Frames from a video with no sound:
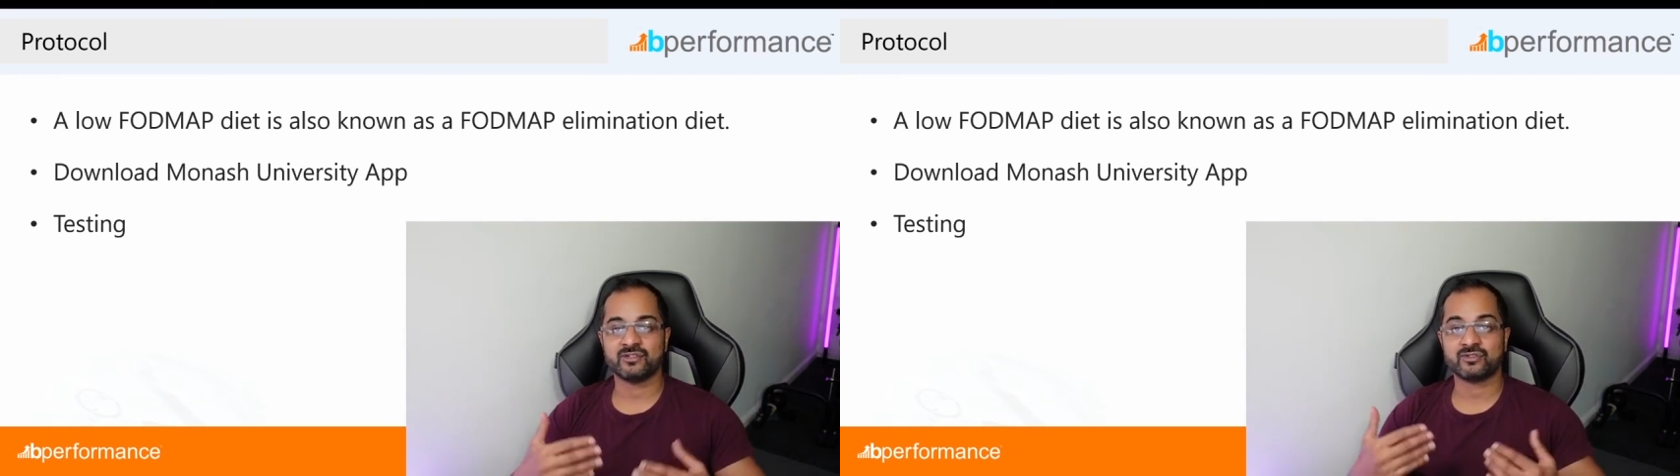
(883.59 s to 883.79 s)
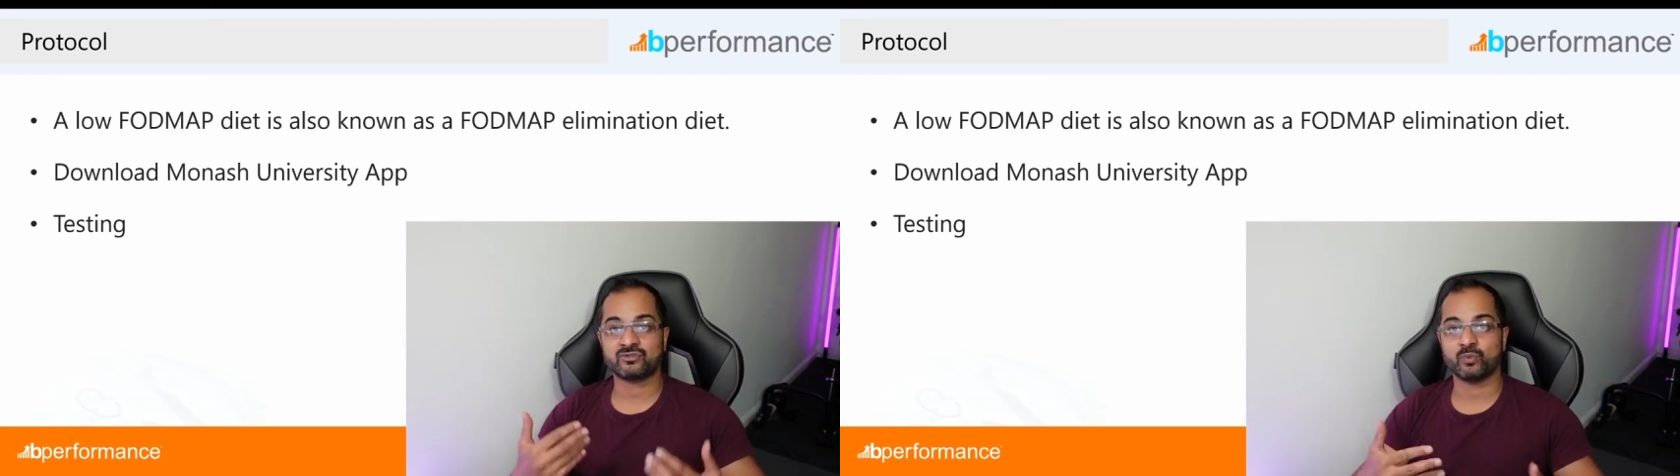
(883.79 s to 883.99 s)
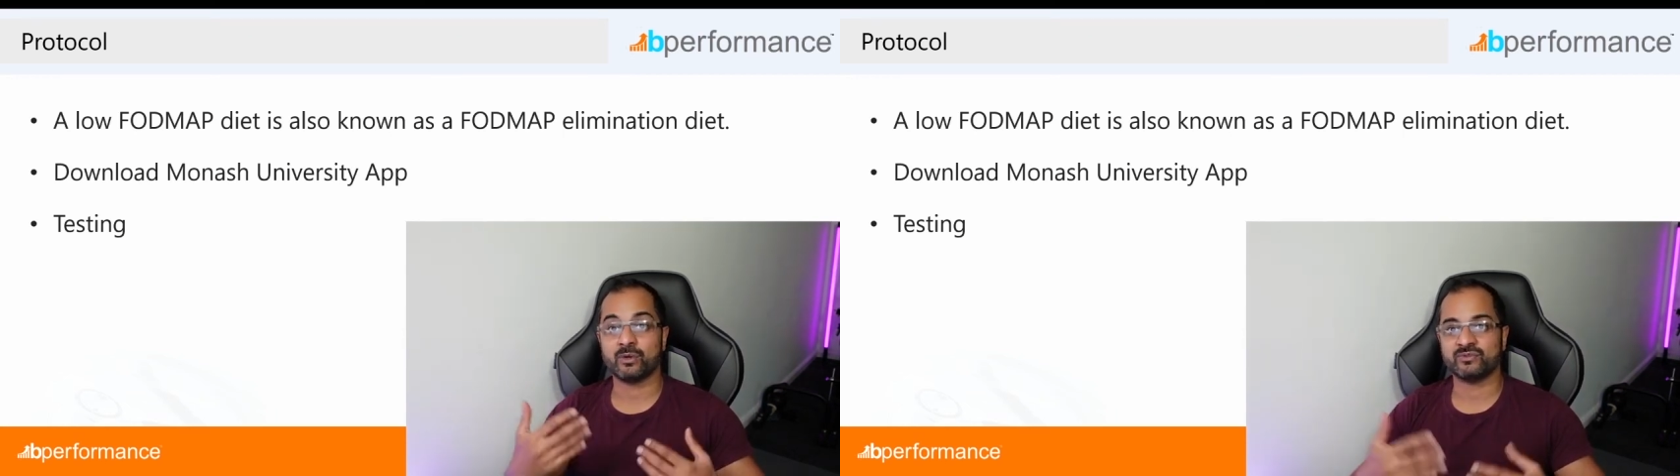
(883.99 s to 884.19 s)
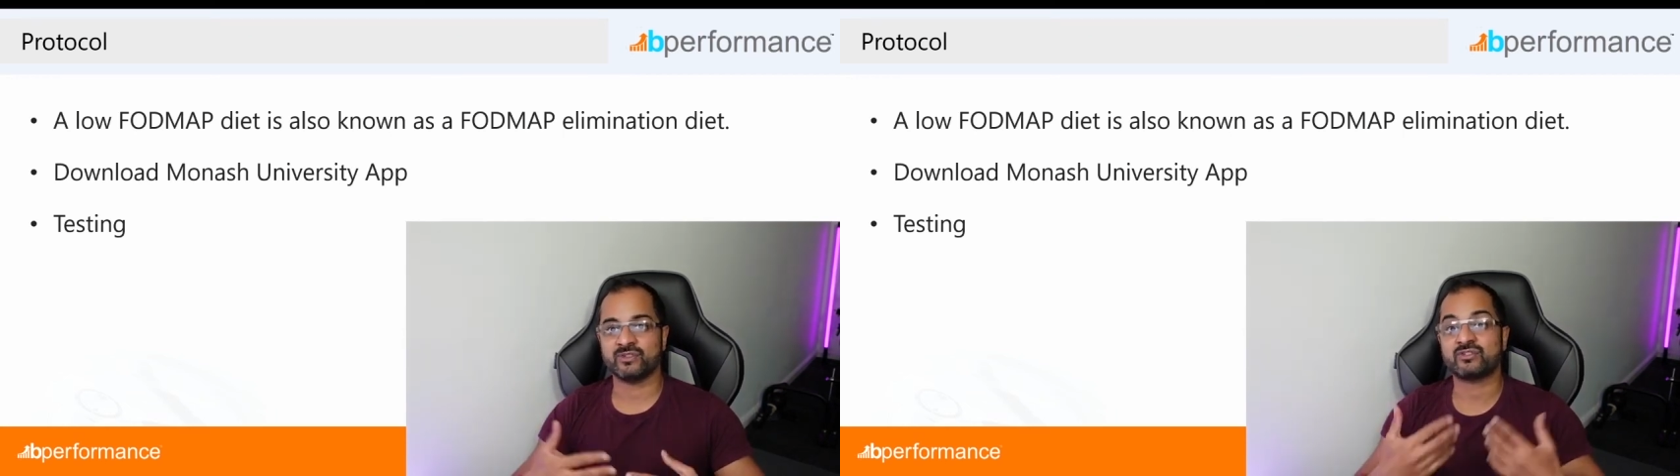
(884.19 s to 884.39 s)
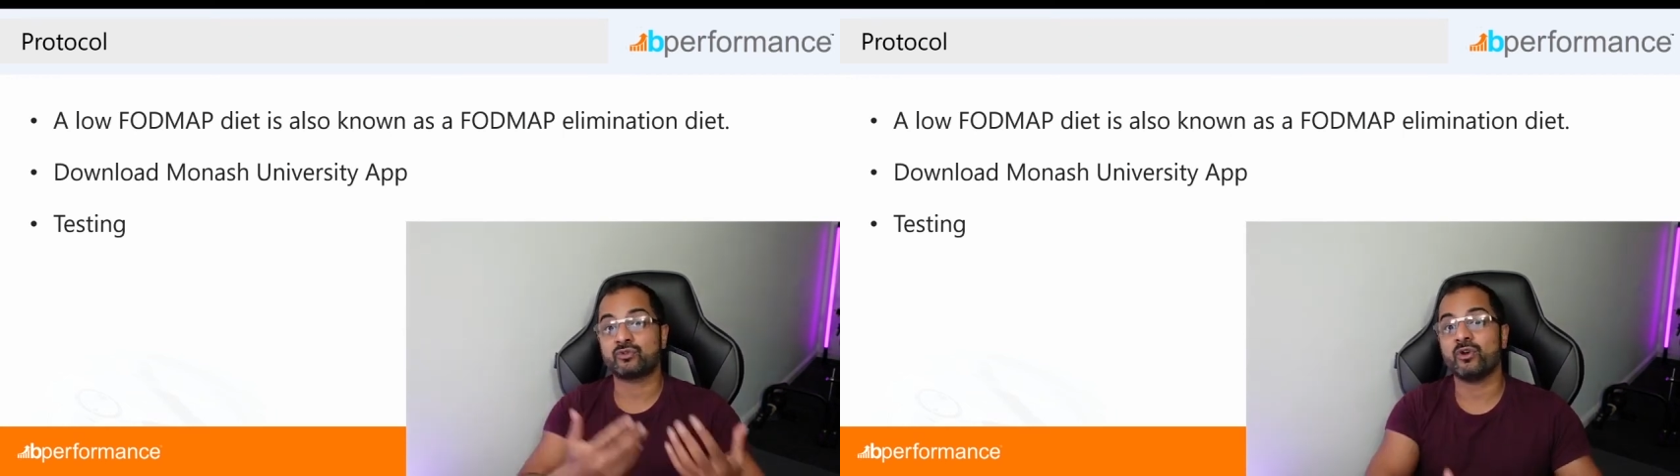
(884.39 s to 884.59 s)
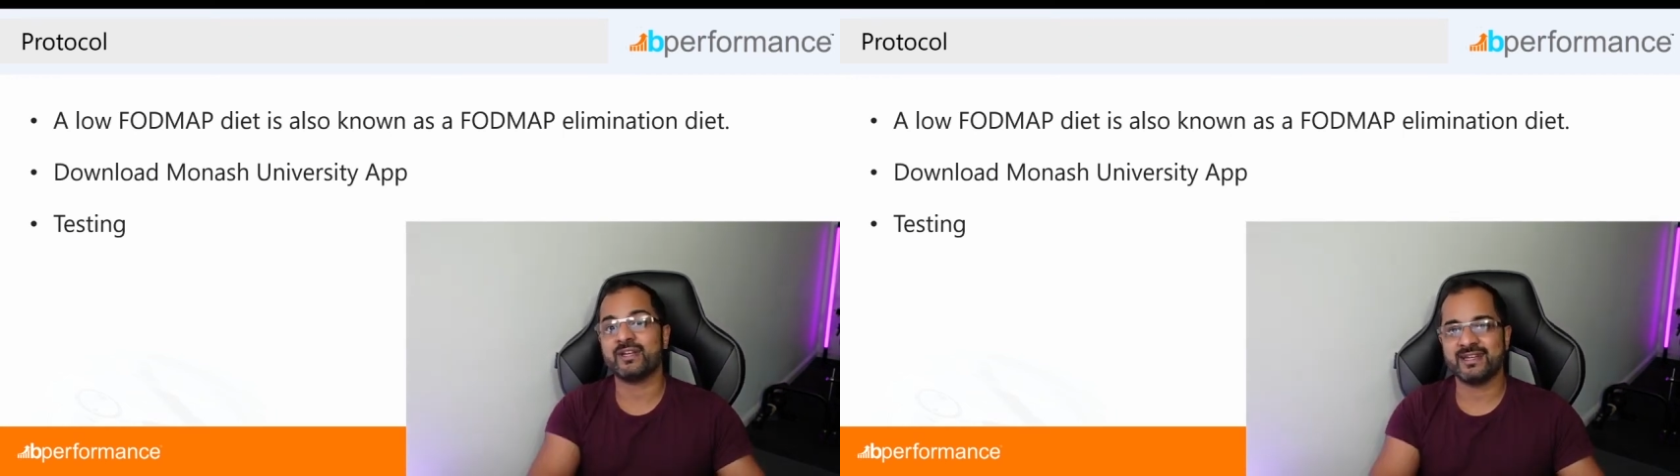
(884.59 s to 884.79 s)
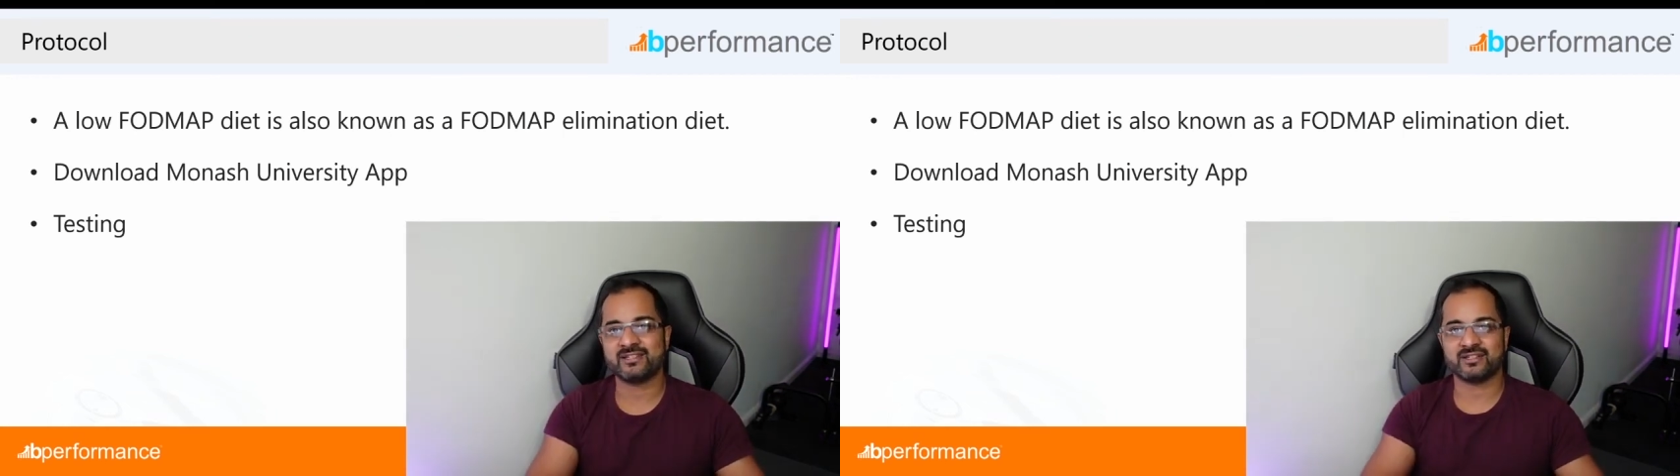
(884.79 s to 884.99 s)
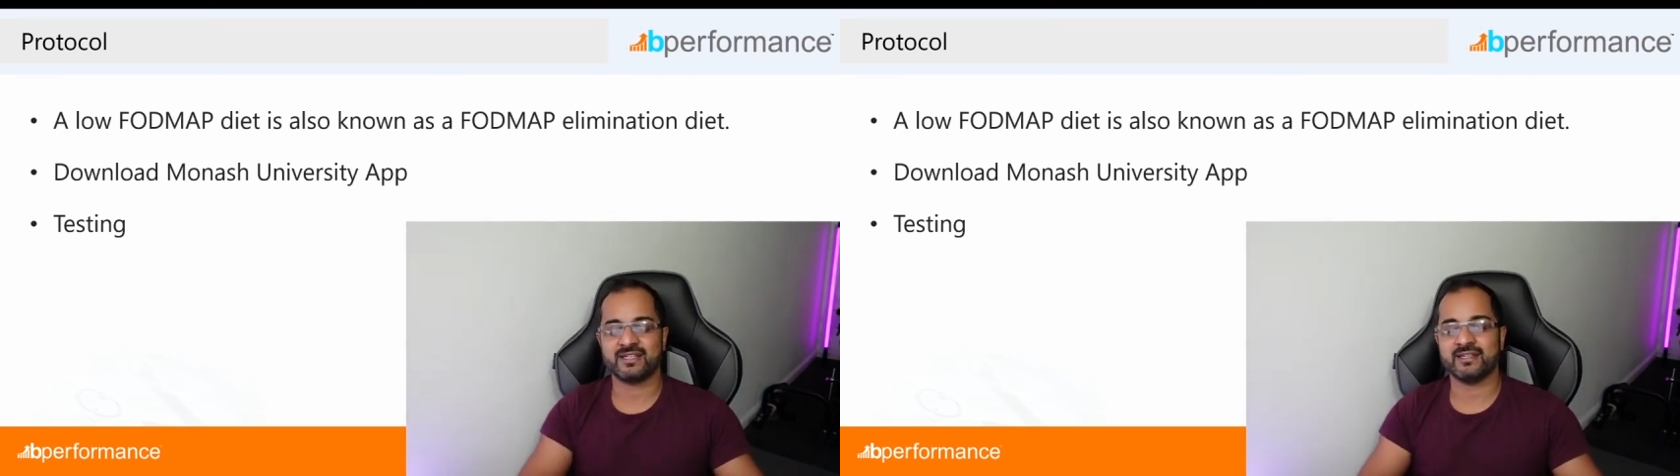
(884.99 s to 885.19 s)
destroy
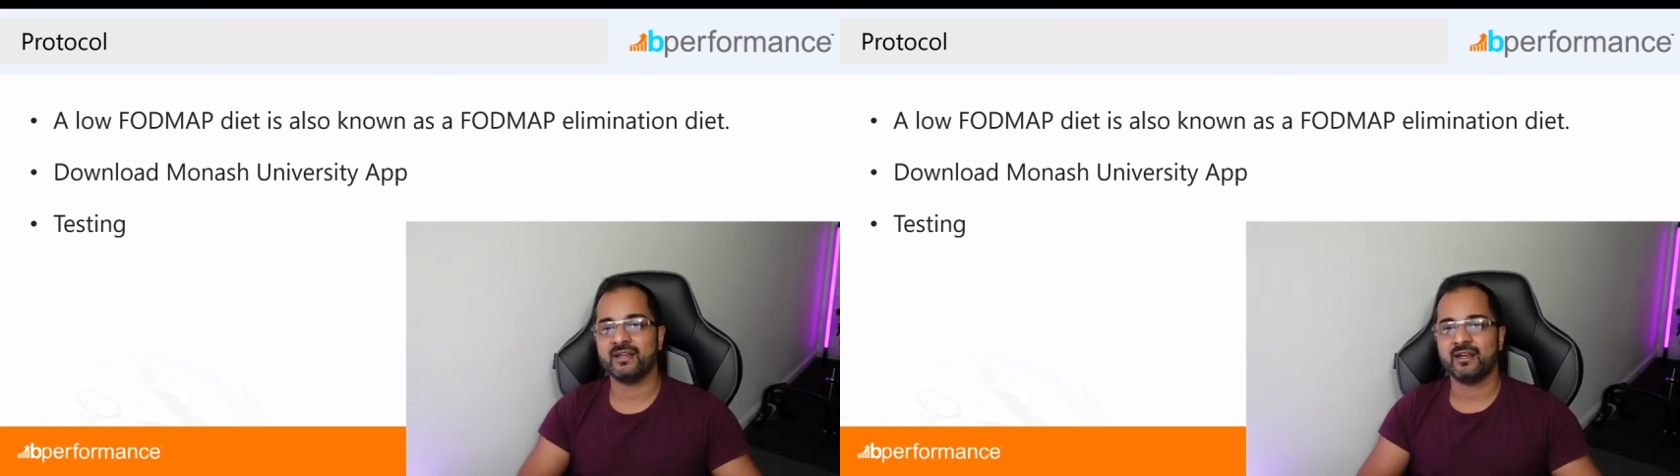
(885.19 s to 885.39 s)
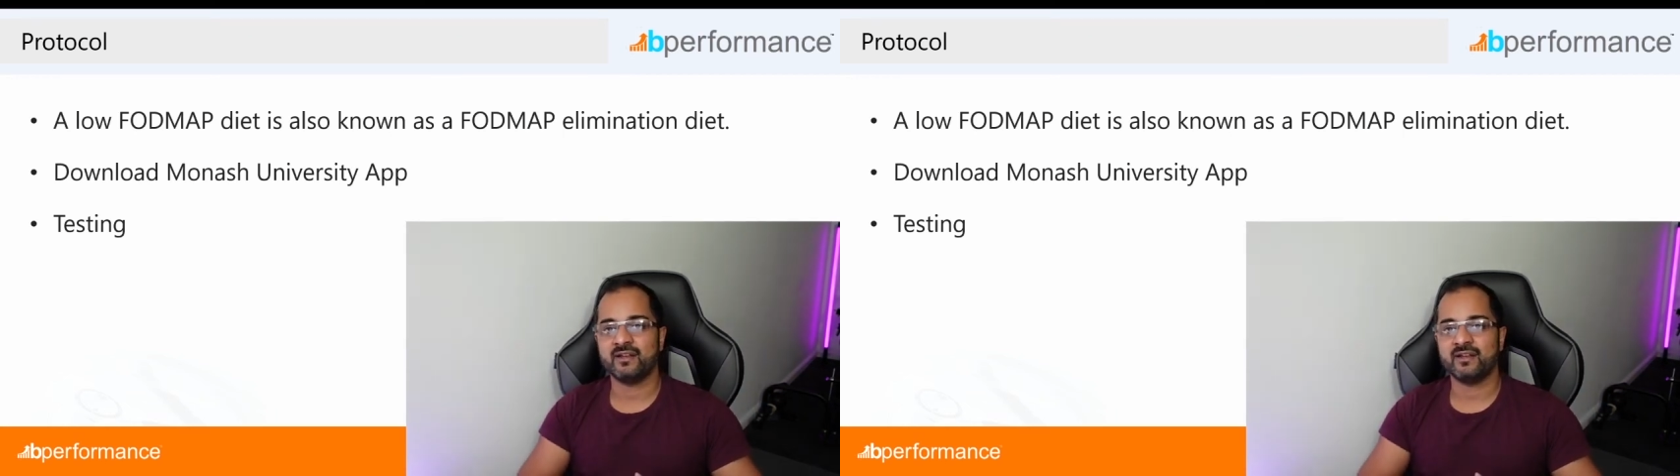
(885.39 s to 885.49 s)
initially